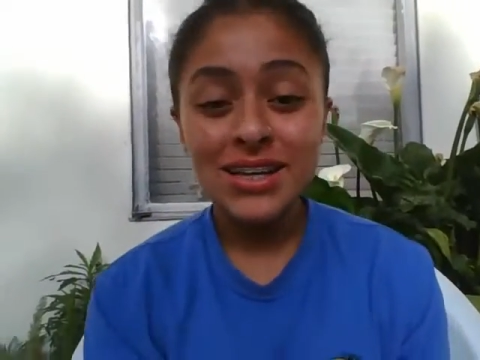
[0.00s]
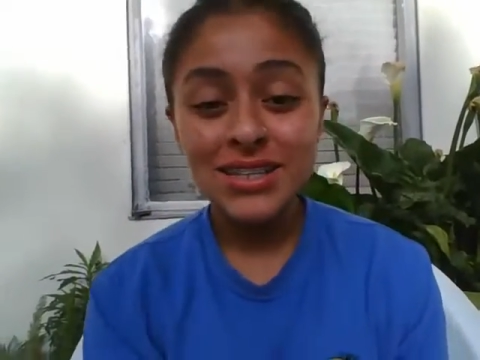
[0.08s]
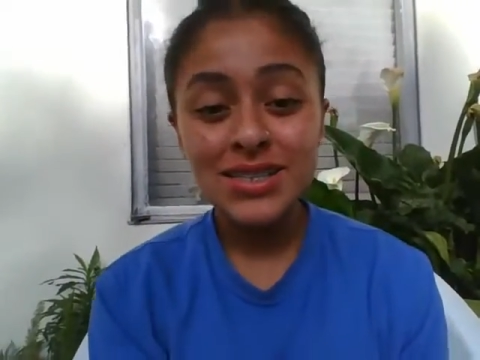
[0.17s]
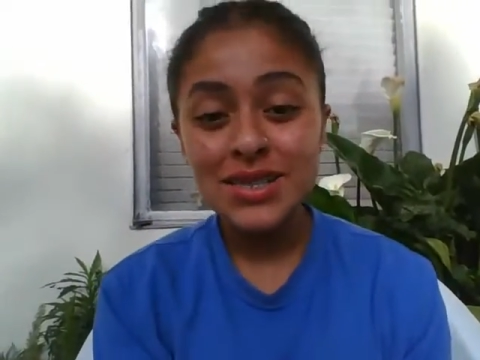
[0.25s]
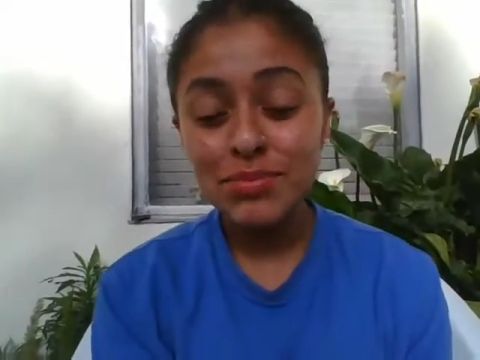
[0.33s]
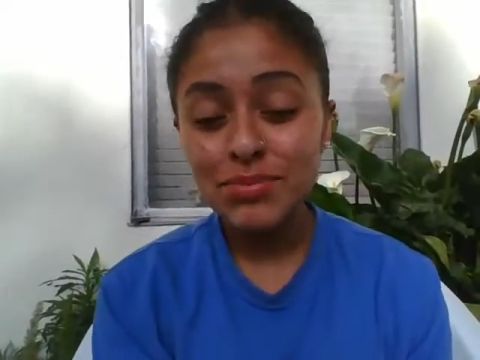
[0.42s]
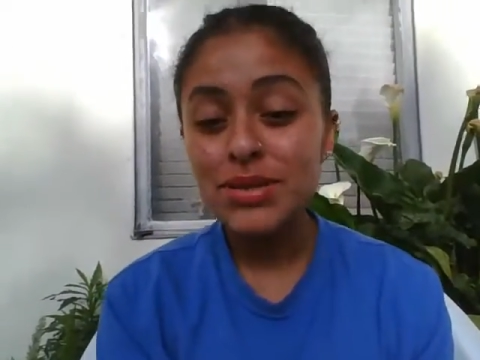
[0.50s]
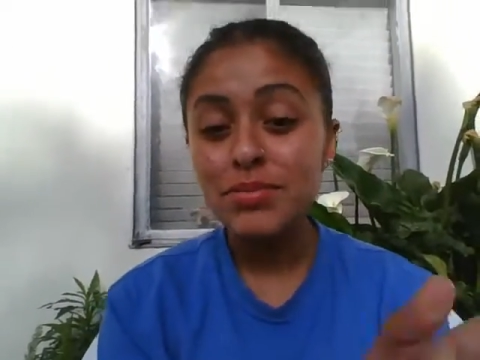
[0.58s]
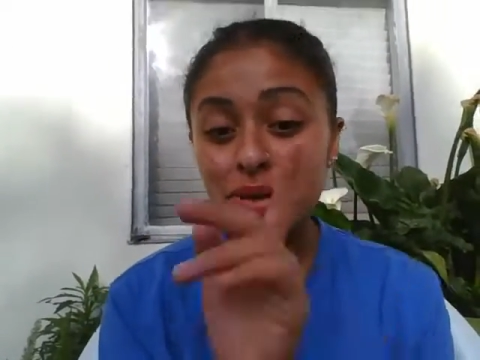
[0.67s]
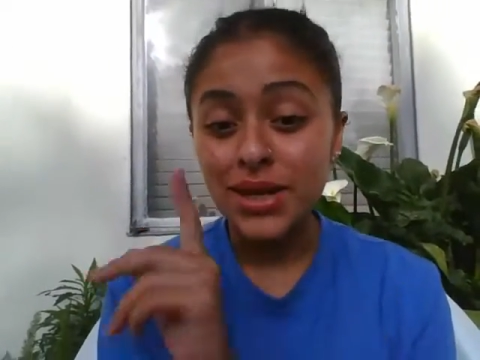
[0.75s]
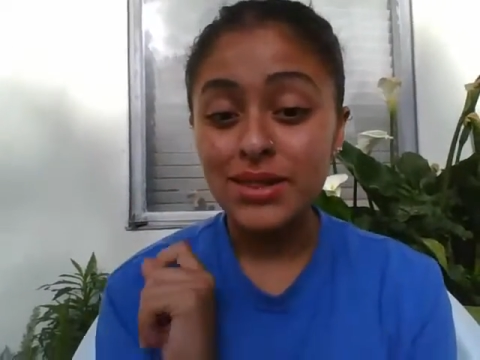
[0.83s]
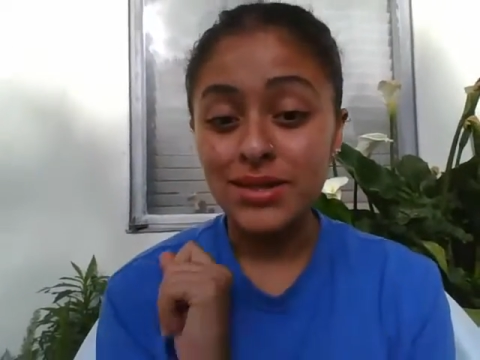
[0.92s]
Except
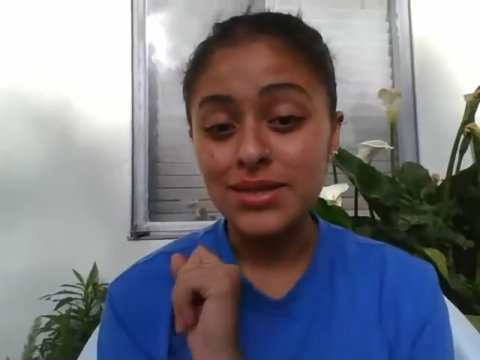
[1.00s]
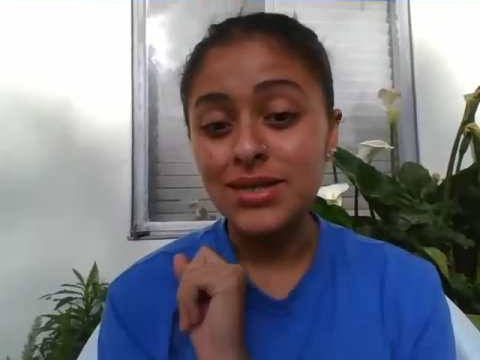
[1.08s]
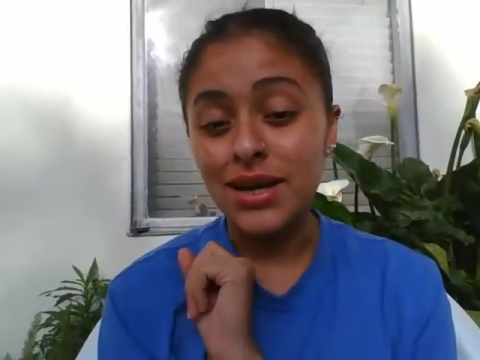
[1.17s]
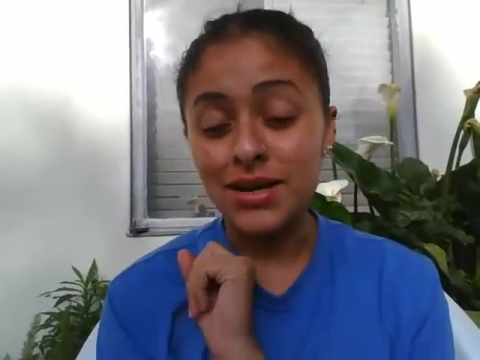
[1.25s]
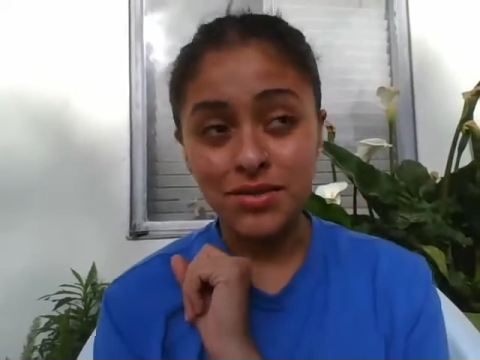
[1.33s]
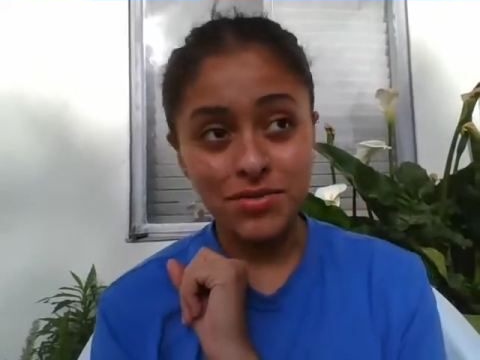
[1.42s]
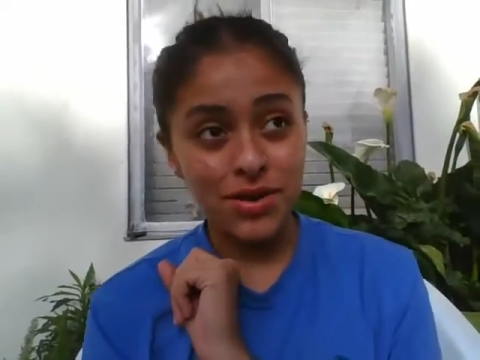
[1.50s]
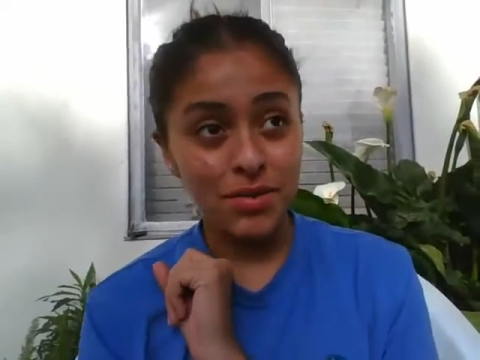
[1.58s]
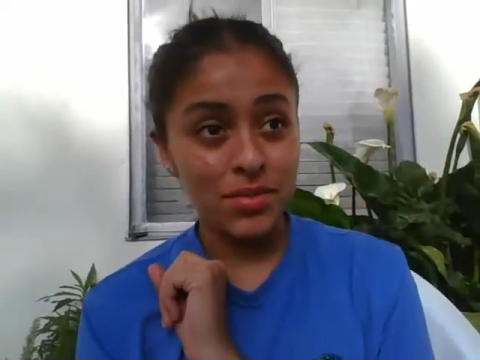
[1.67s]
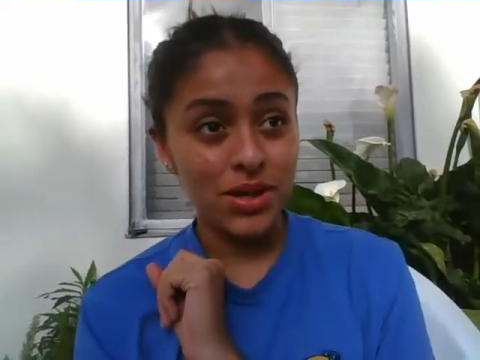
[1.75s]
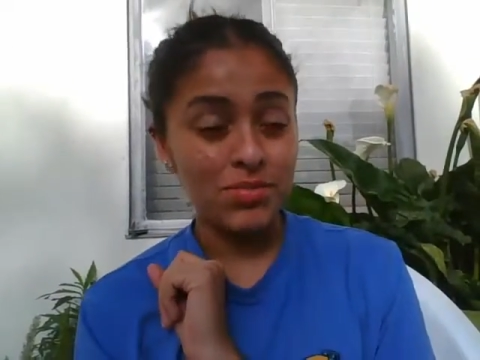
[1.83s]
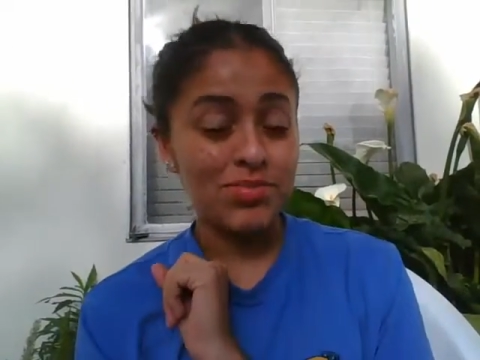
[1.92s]
Samantha's side of the
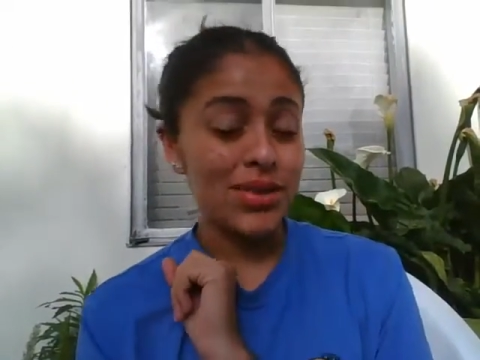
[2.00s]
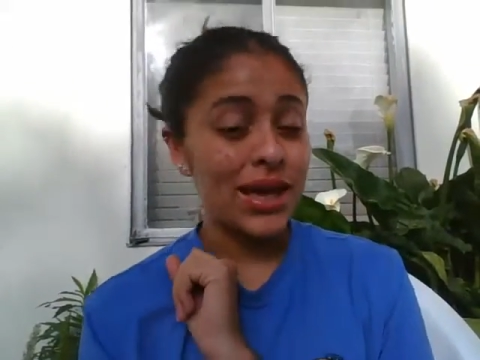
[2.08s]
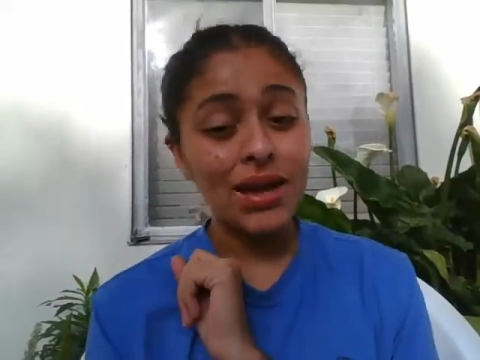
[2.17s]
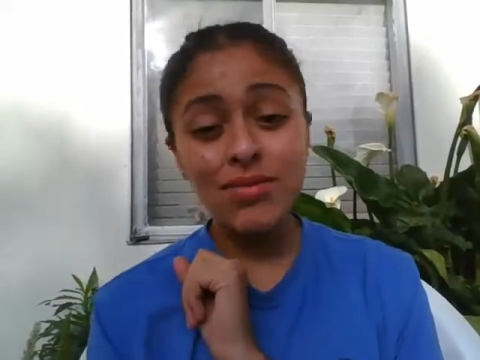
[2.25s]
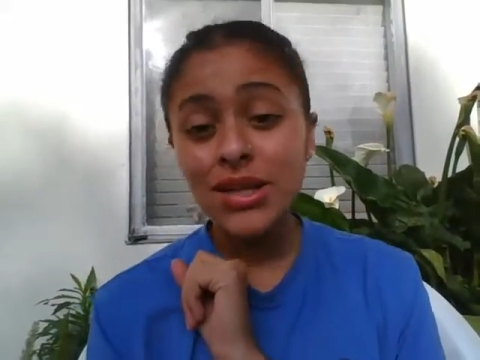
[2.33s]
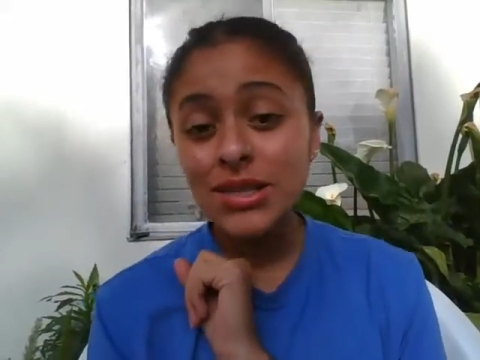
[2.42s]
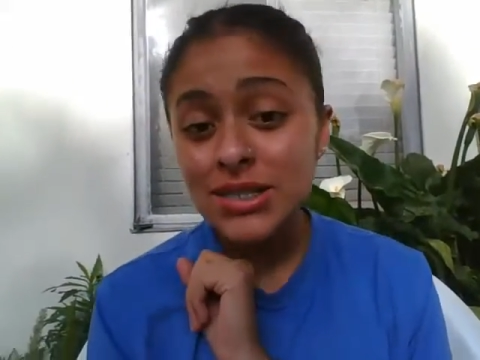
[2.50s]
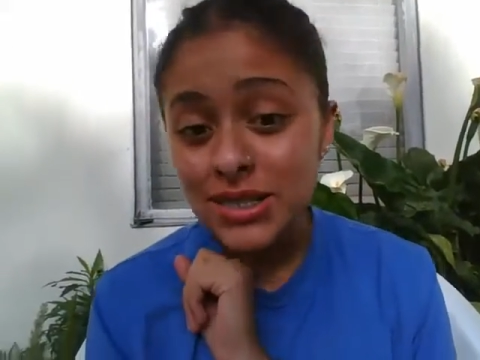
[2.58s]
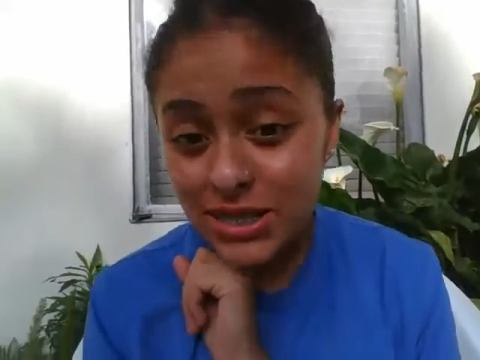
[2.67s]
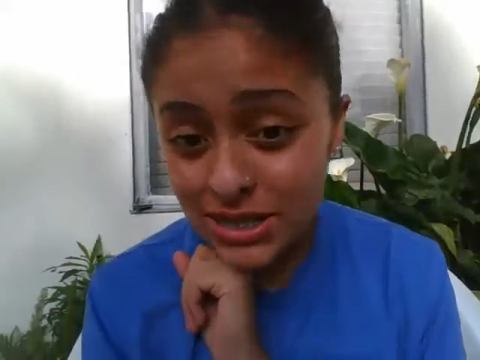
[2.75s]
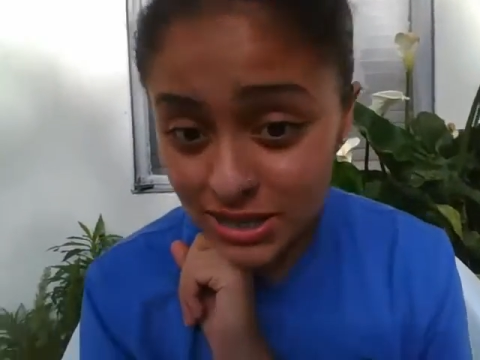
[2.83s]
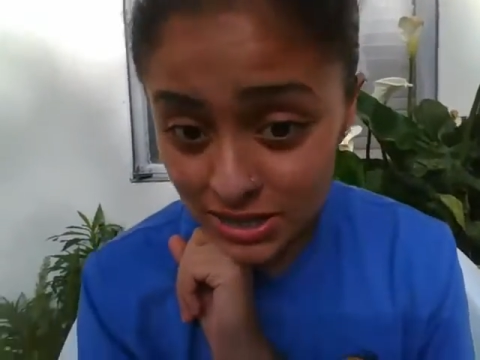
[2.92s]
family. They have like
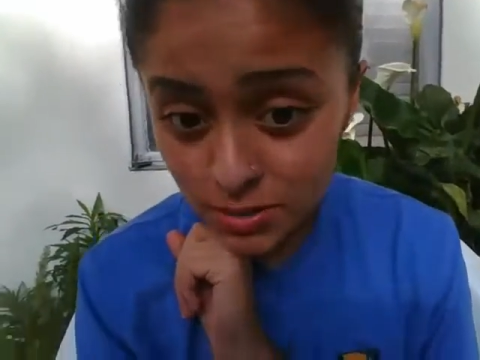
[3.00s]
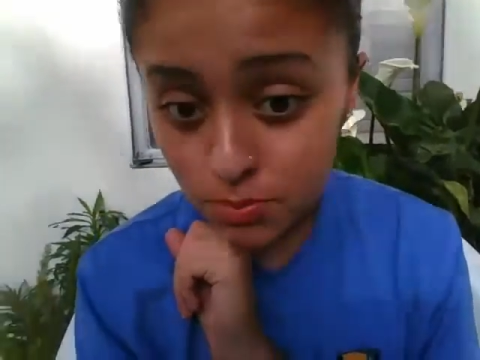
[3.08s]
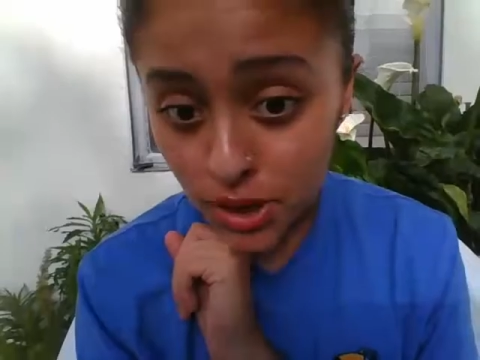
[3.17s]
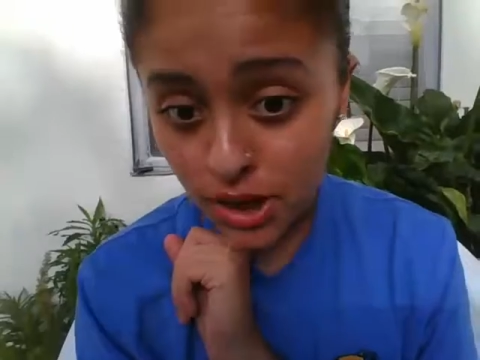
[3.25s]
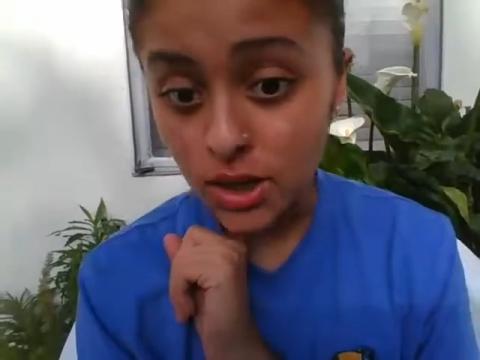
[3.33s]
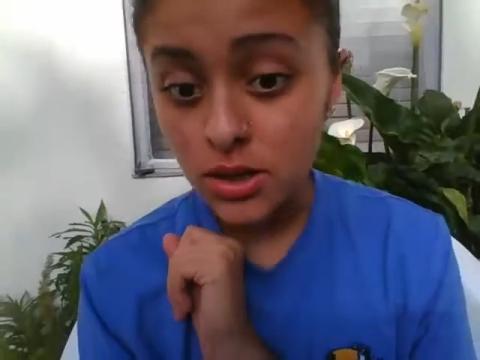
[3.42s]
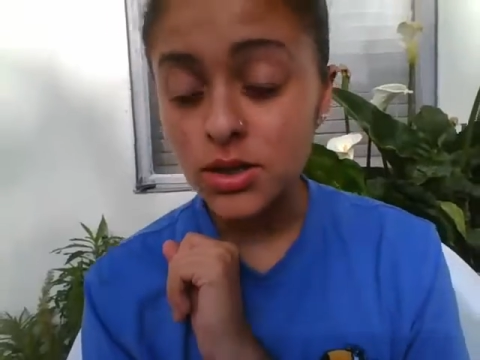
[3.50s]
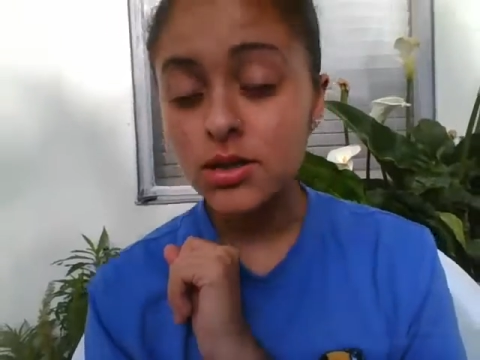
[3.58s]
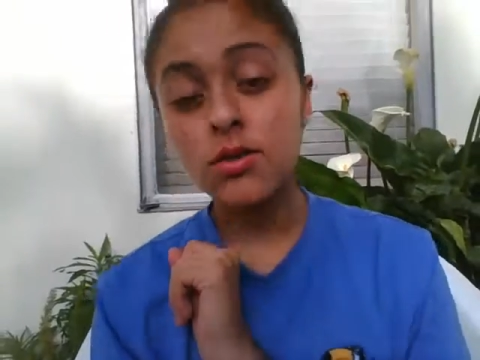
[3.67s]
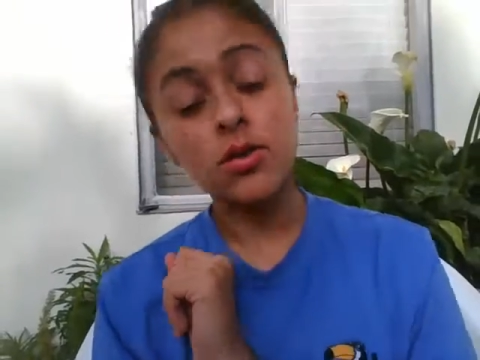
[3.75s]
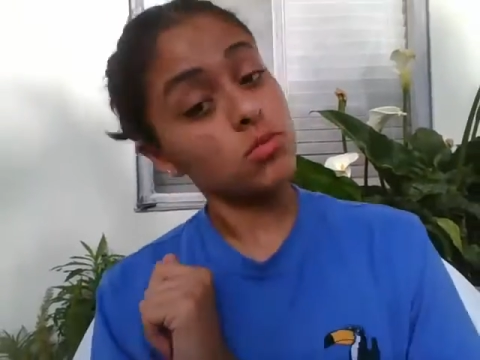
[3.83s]
6 pugs.